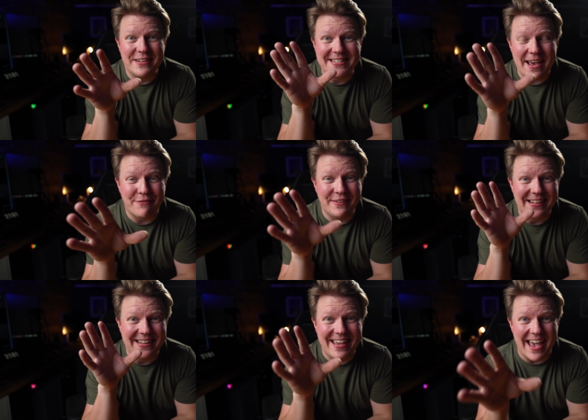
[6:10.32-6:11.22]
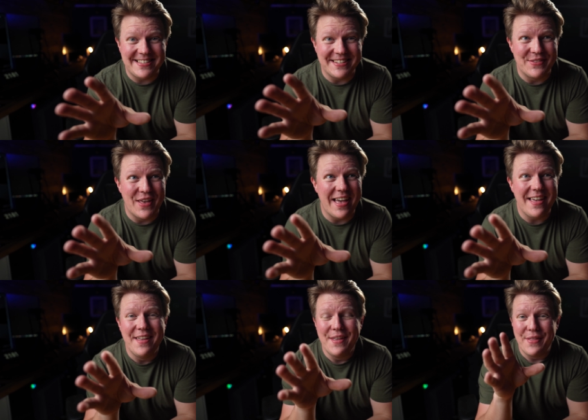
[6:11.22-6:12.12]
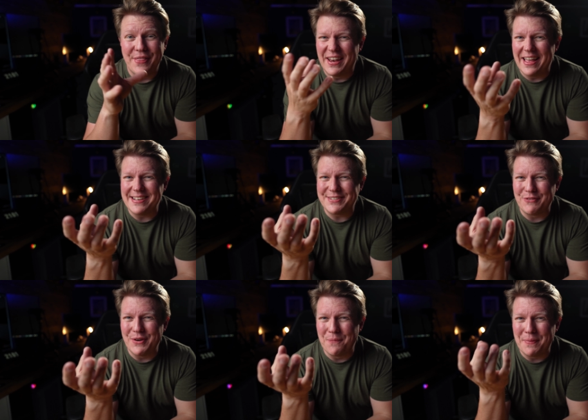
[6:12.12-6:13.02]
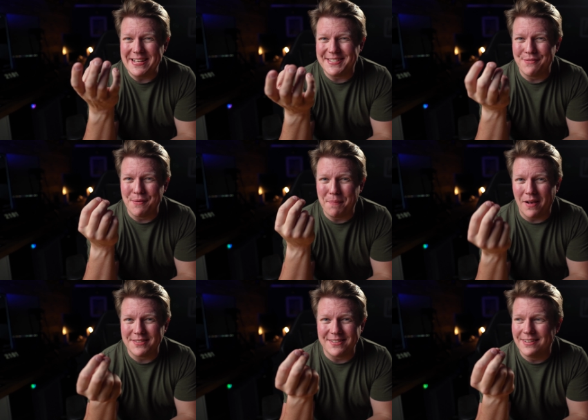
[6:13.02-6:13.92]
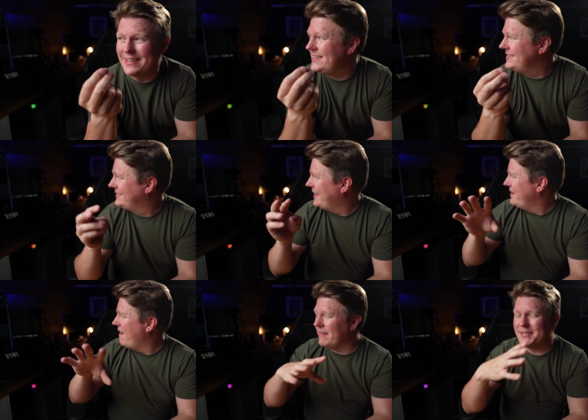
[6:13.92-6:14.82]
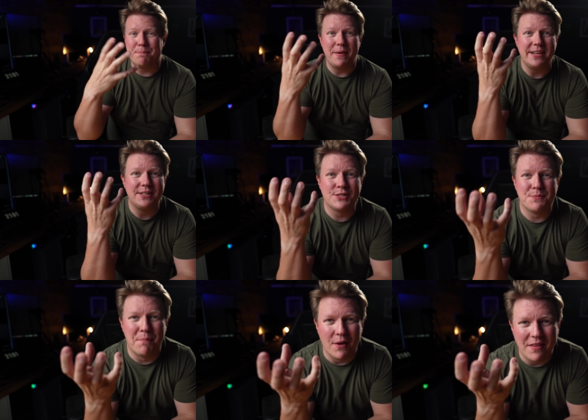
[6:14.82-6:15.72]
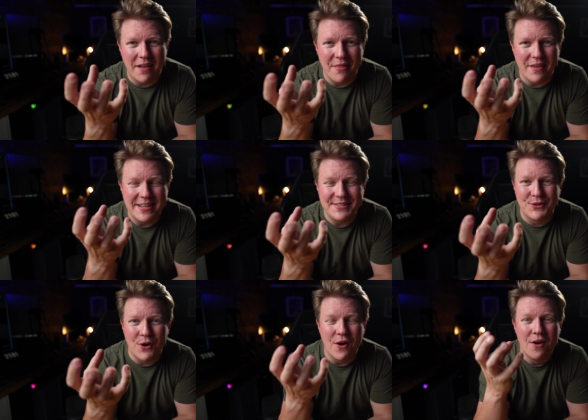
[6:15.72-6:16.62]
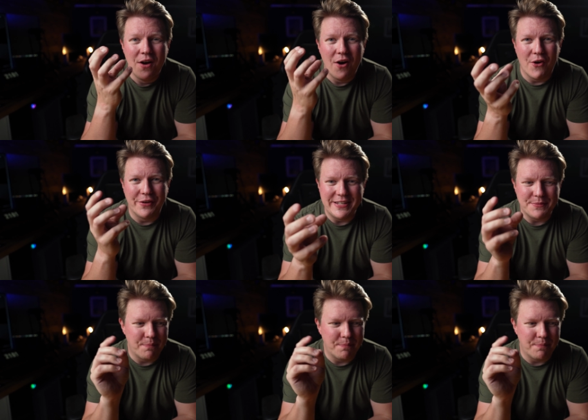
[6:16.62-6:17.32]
we're definitely getting there. The last real piece of the puzzle is that nice big spotlight that he's got on his